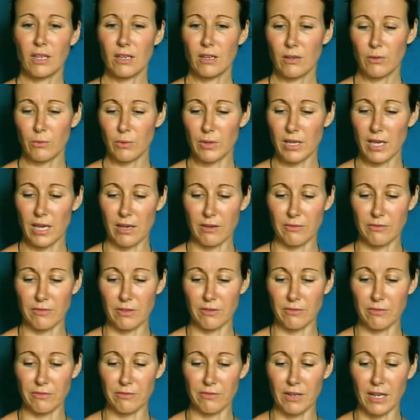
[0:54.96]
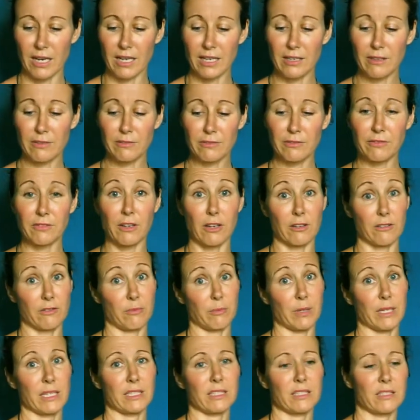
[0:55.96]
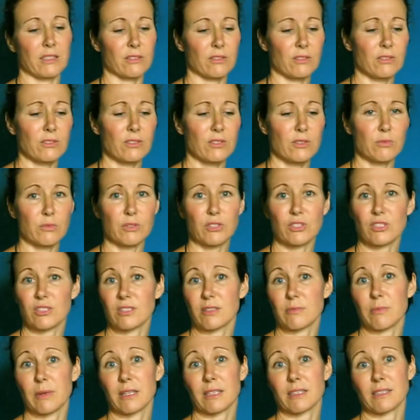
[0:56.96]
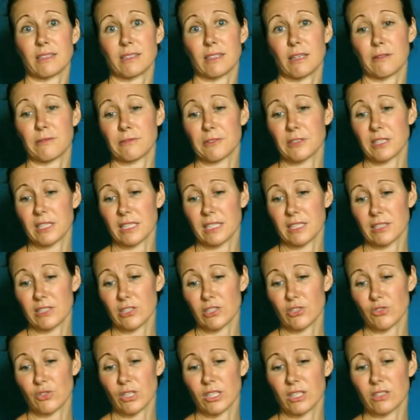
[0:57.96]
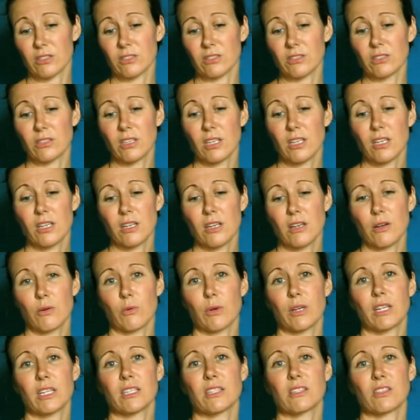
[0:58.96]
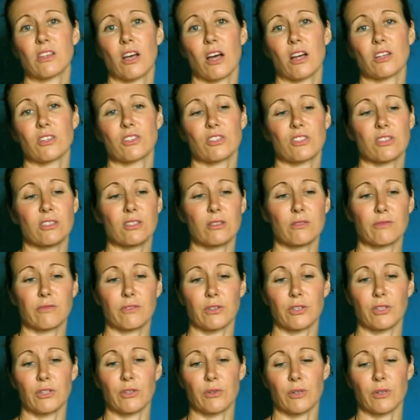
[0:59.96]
we have the Five of Pentacles, which is about suffering and struggle. What is conscious for you,